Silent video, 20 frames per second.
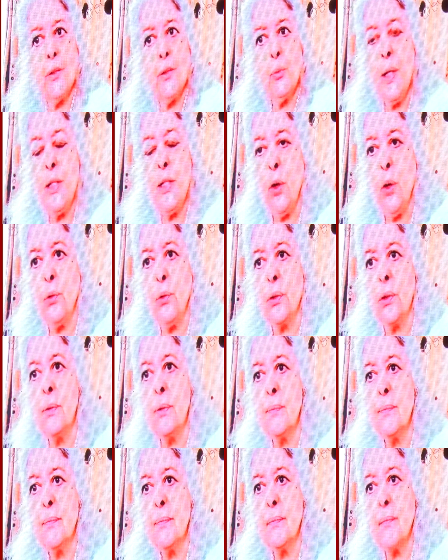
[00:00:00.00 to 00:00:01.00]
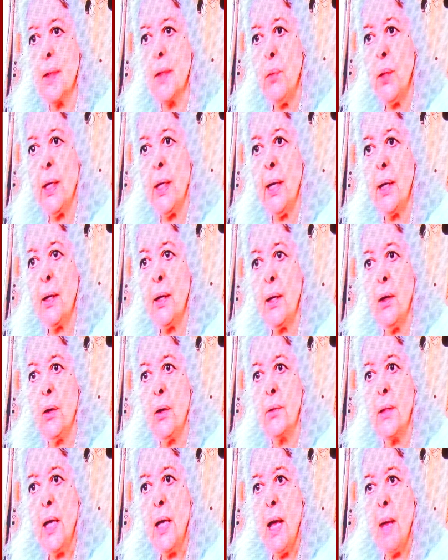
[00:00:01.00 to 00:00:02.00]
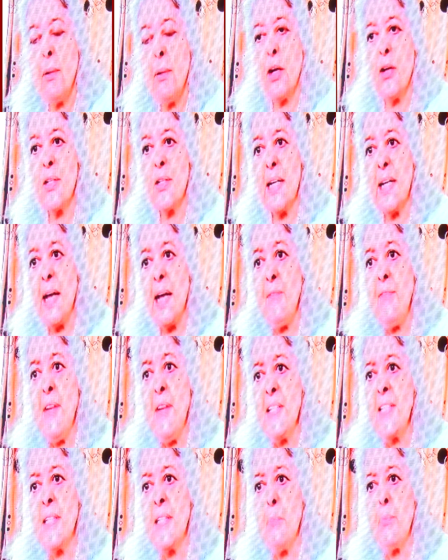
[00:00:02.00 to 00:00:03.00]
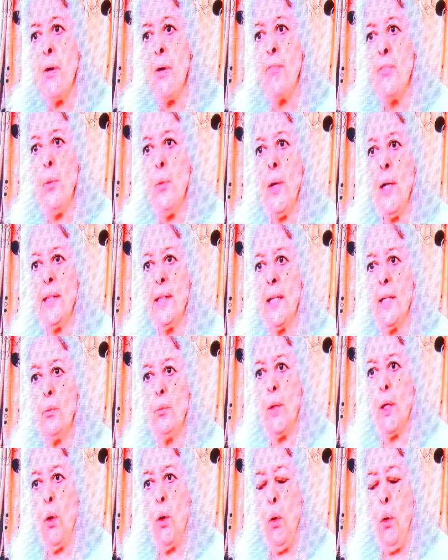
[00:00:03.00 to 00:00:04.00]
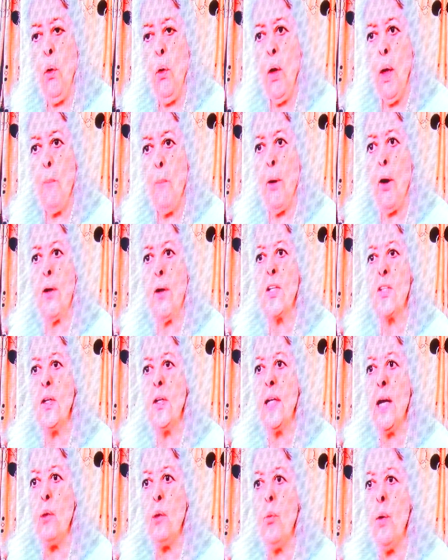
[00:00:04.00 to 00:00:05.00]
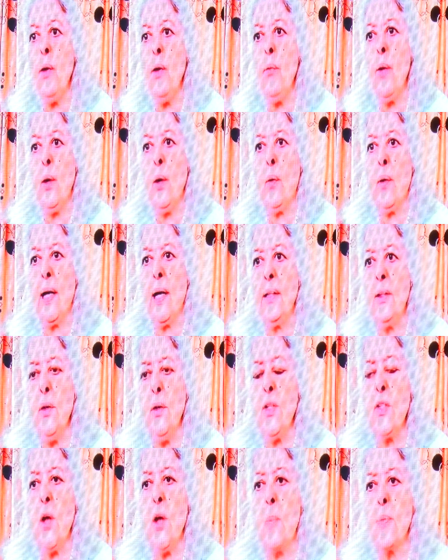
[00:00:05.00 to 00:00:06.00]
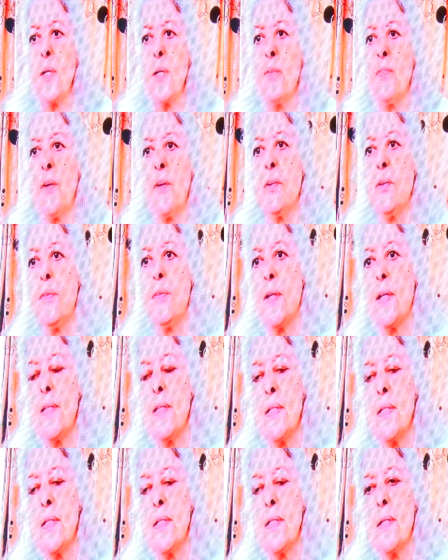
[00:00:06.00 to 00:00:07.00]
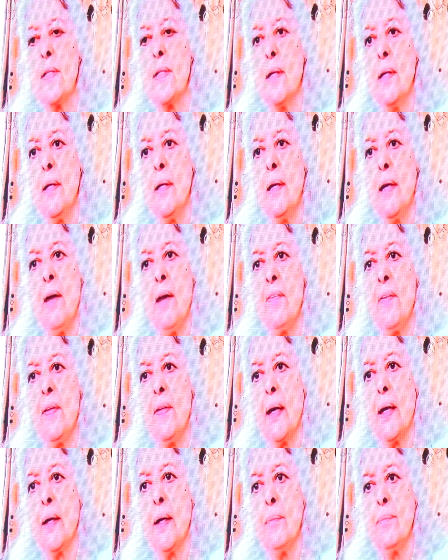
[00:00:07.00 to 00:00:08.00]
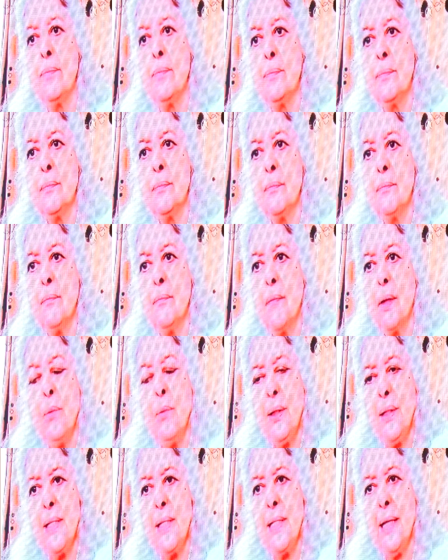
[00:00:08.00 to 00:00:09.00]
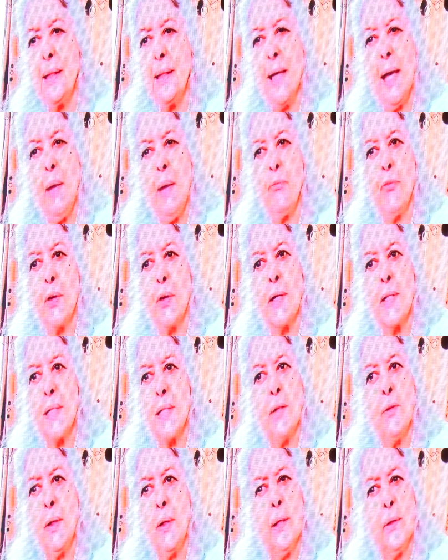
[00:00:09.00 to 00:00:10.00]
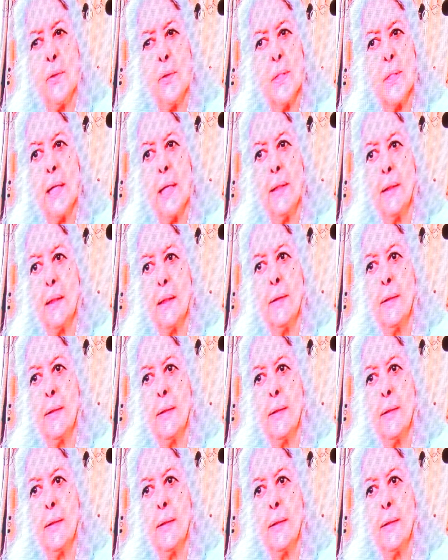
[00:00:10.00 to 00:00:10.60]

We don't. We cannot. Because in every step of the way that we go, Pakistan in one way or another stops in front of us. Everything. What is that game for us? I don't understand it.